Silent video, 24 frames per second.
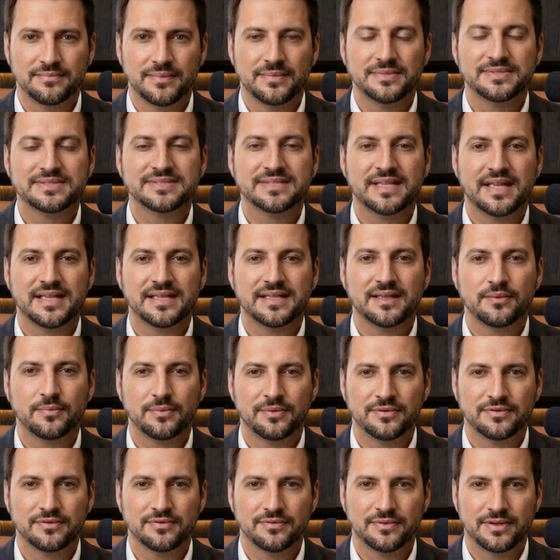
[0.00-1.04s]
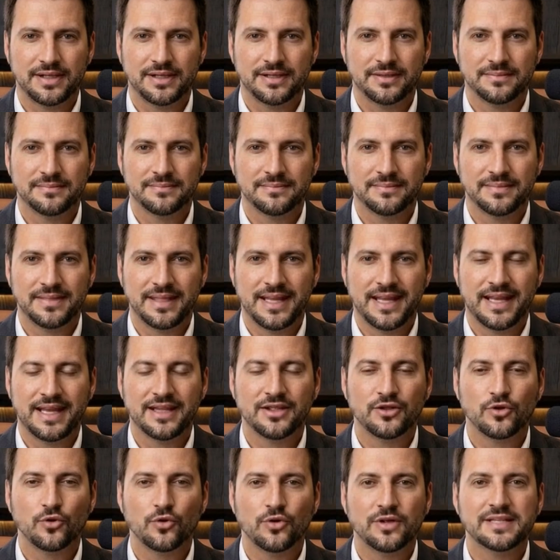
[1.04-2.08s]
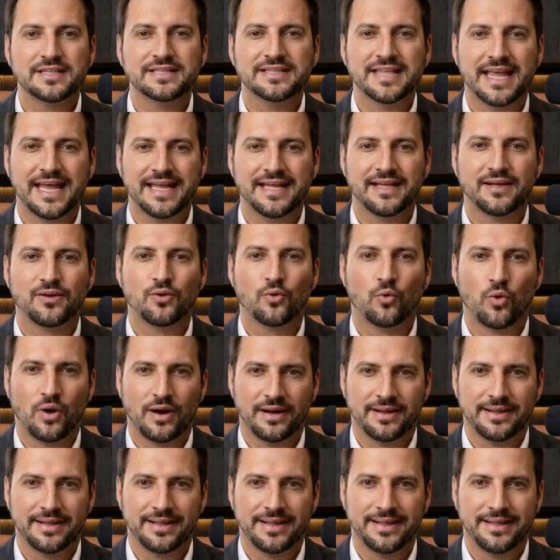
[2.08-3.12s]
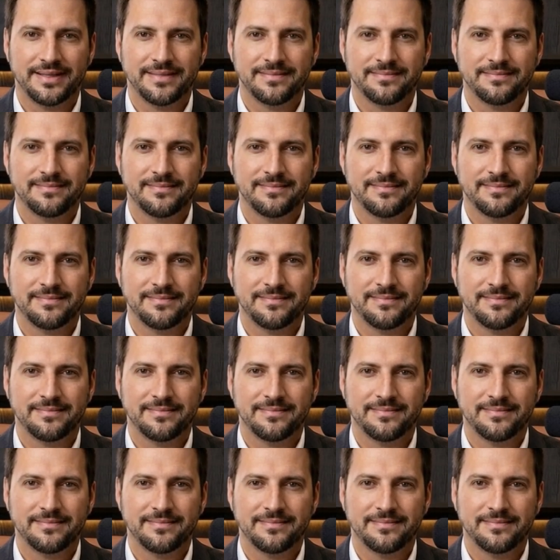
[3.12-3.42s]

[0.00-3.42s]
Mistake number three, ignoring tenant quality.